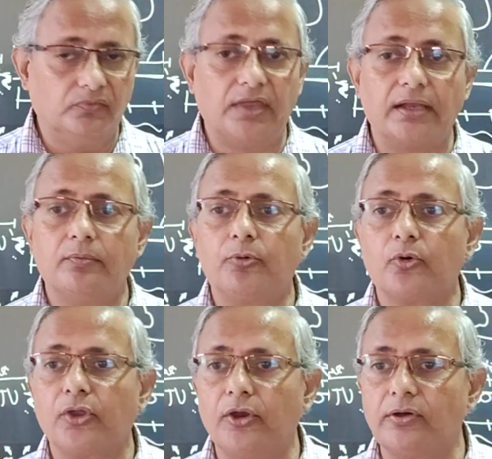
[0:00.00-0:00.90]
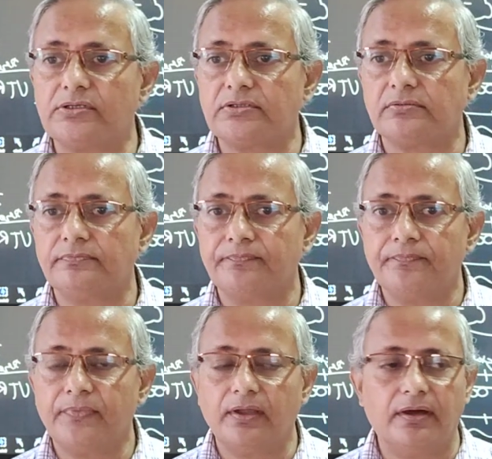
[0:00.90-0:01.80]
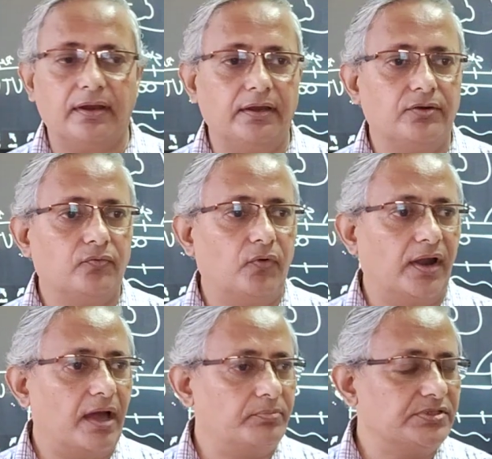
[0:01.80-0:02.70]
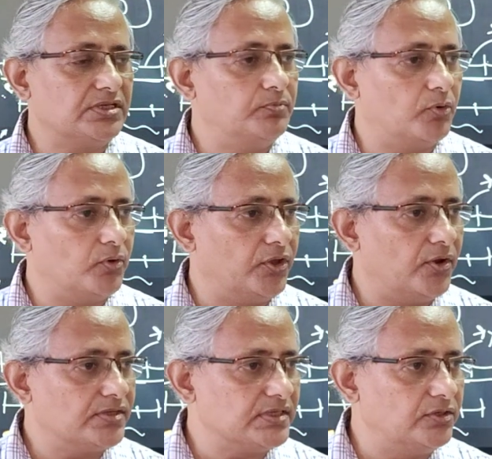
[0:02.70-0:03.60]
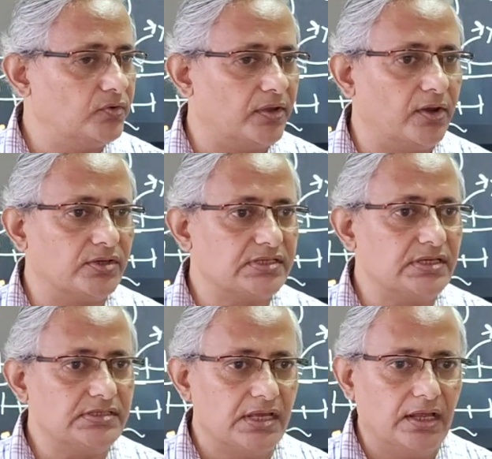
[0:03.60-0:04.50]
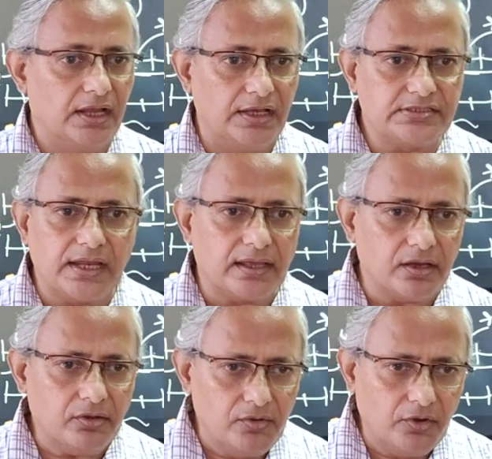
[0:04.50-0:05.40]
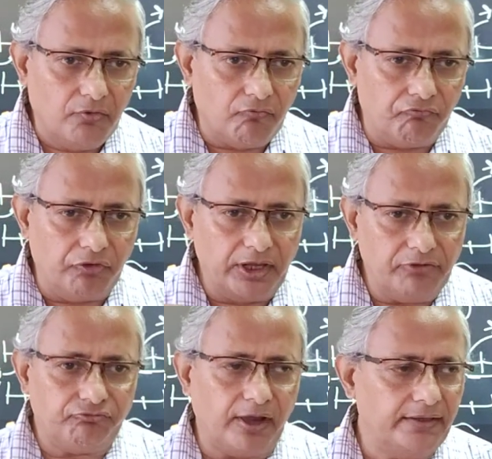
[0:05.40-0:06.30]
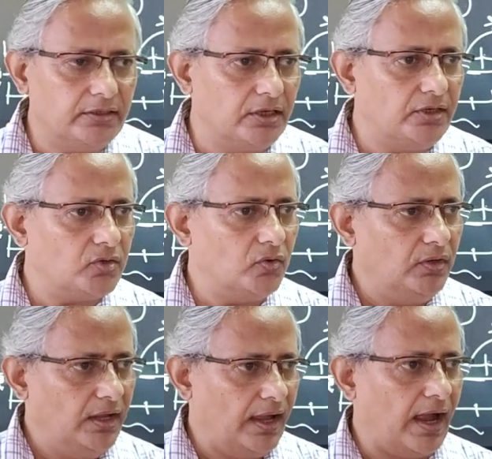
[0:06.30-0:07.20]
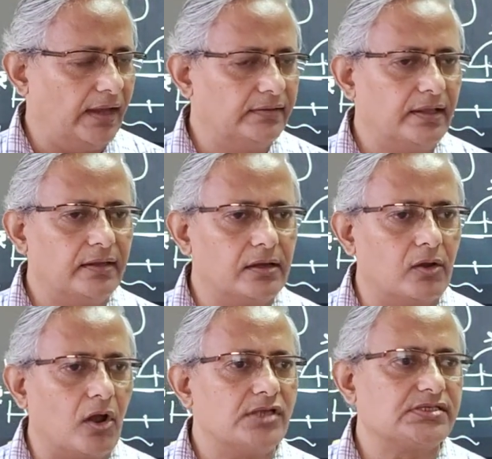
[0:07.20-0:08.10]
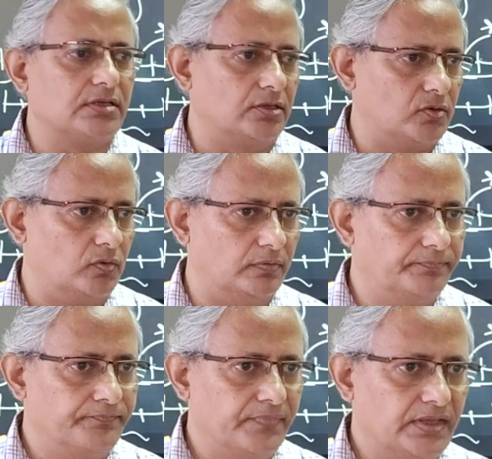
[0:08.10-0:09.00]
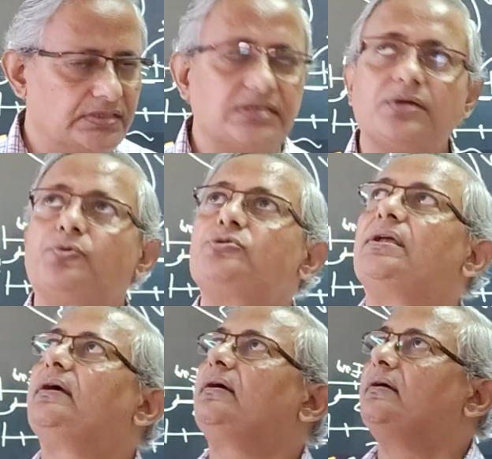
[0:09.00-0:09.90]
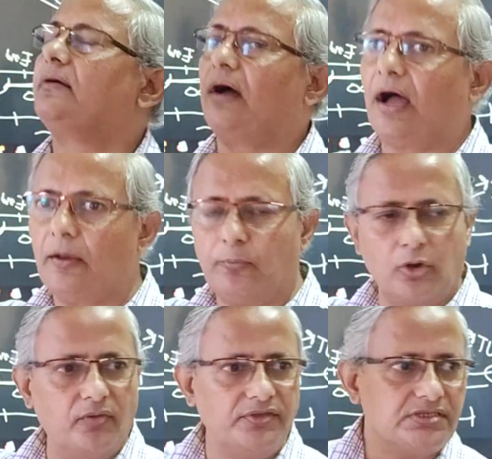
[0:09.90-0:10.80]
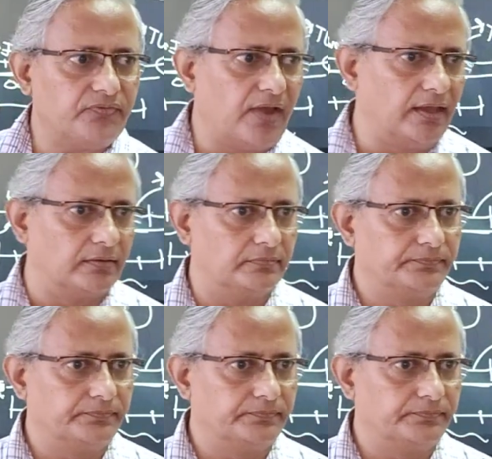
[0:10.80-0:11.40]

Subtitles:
than prokaryotes, right? What happens in prokaryotes and eukaryotes is it's like a very fine control and then a gross control. Say suppose like I put on this fan,